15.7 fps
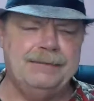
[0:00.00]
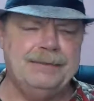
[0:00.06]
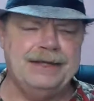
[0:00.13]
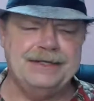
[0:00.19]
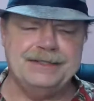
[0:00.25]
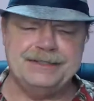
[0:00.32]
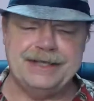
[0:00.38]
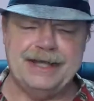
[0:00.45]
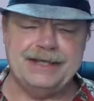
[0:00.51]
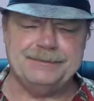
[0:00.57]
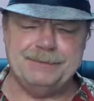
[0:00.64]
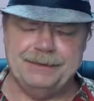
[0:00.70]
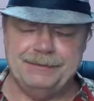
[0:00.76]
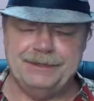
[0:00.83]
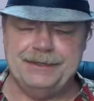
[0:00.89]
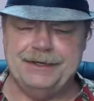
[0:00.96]
may just
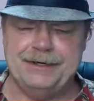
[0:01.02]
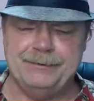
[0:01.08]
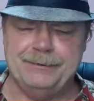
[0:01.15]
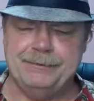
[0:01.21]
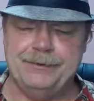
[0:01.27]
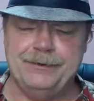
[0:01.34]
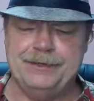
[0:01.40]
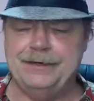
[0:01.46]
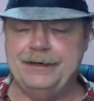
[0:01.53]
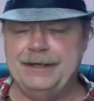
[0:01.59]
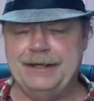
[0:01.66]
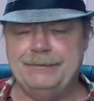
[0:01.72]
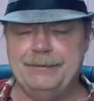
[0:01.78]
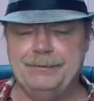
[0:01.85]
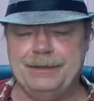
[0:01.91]
ask my retirement board, hey,